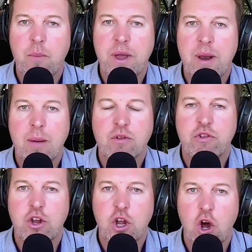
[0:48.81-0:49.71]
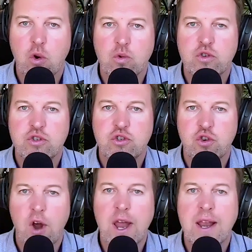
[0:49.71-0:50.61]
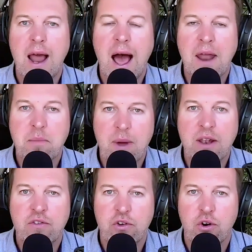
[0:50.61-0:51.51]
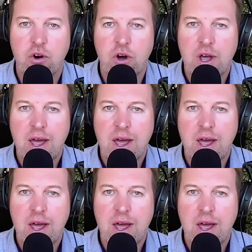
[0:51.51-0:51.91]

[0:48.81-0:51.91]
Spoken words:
being able to coach, train, and mentor